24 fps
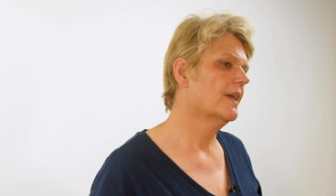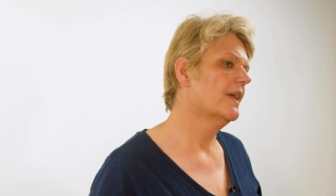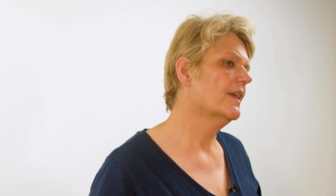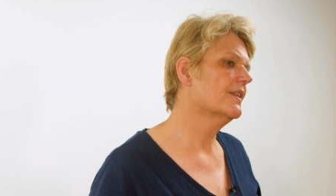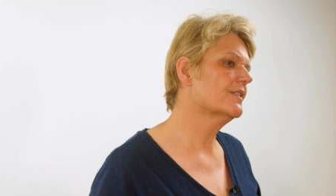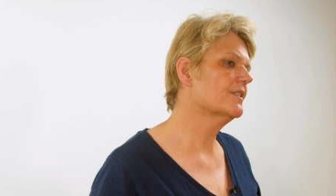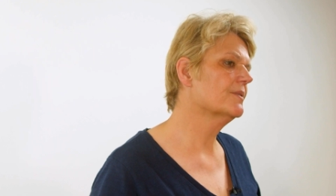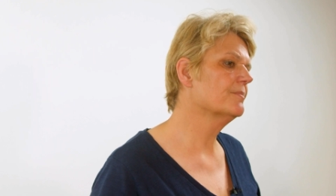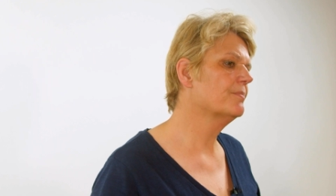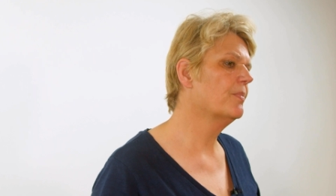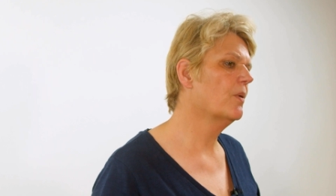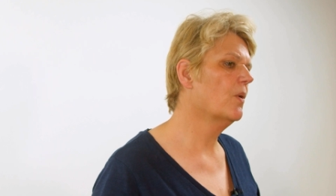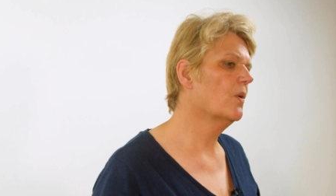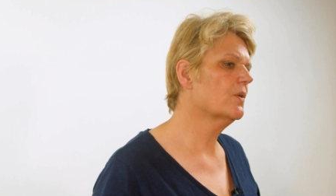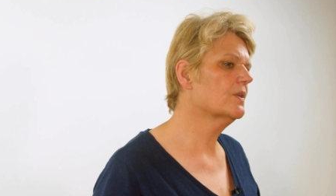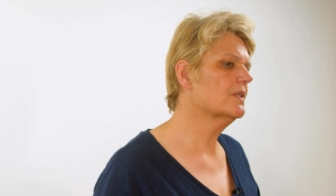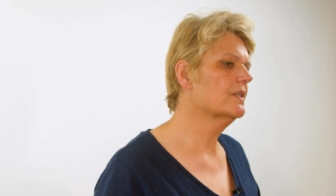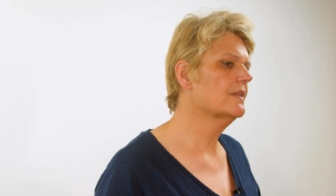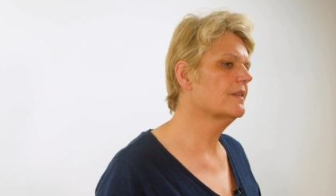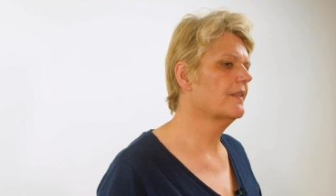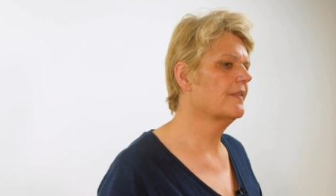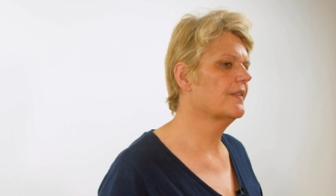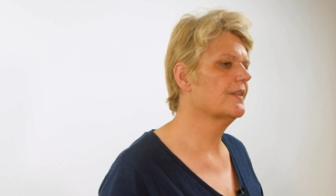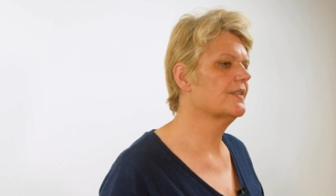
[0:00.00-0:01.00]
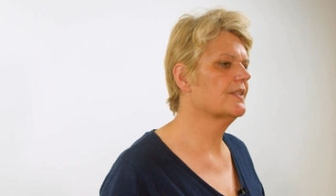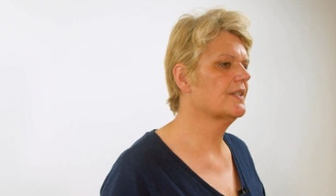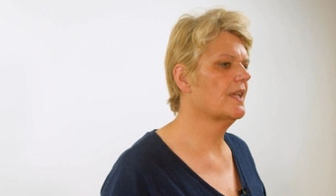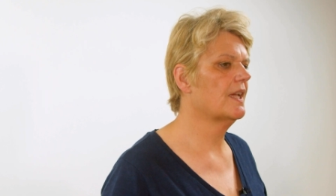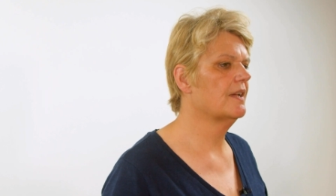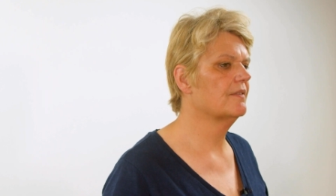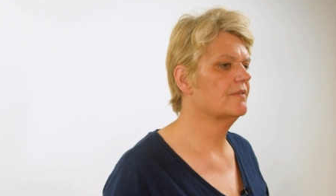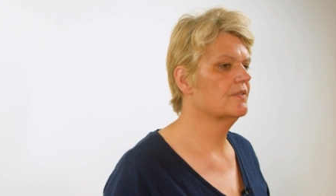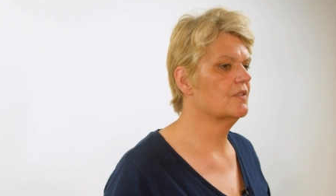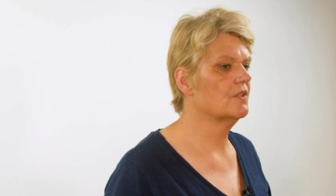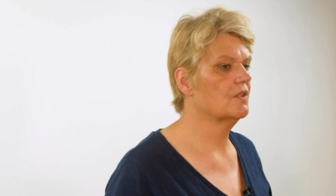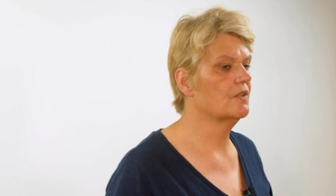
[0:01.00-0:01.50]
It's important that the
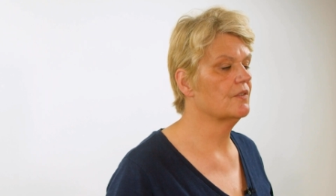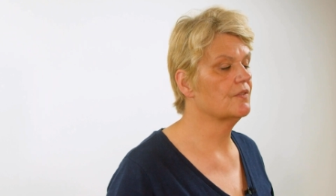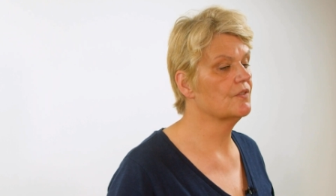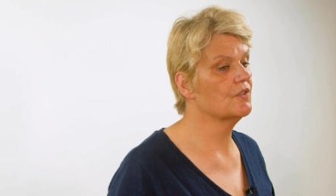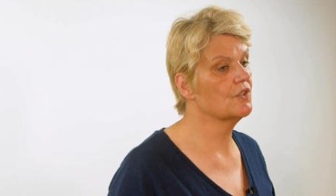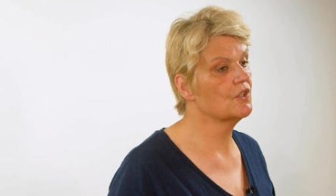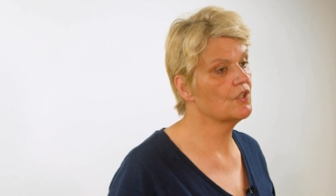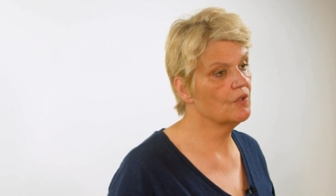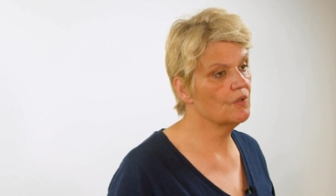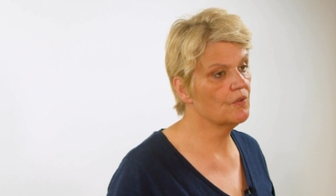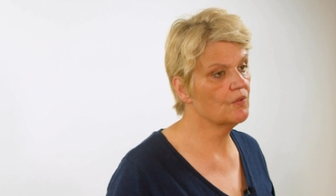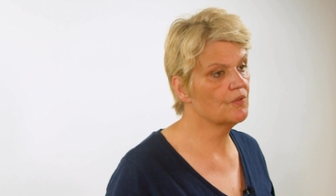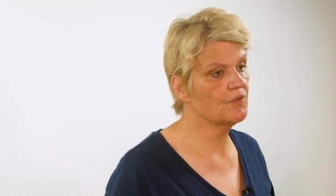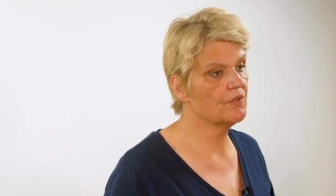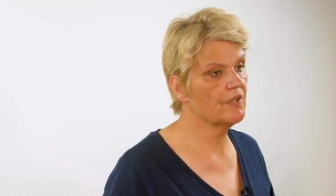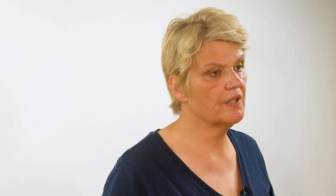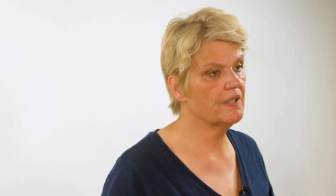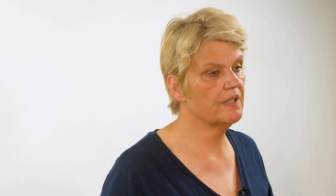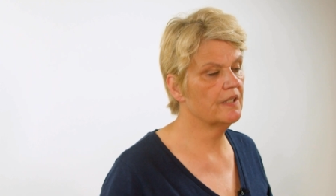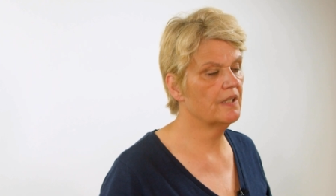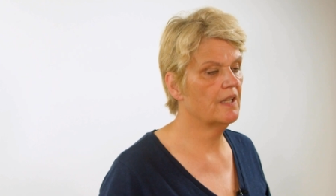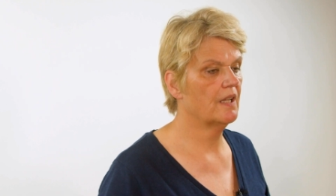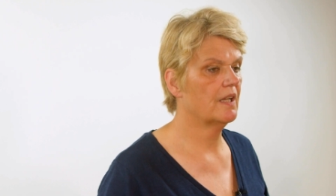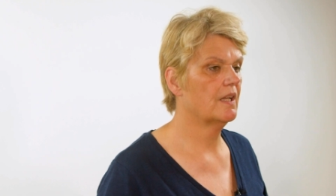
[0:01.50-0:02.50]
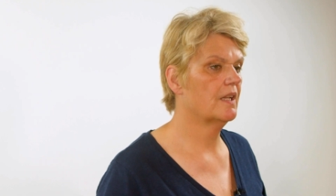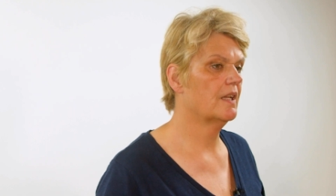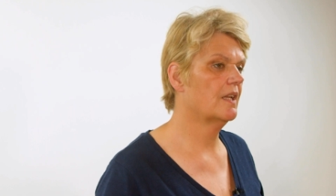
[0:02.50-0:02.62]
safety of children,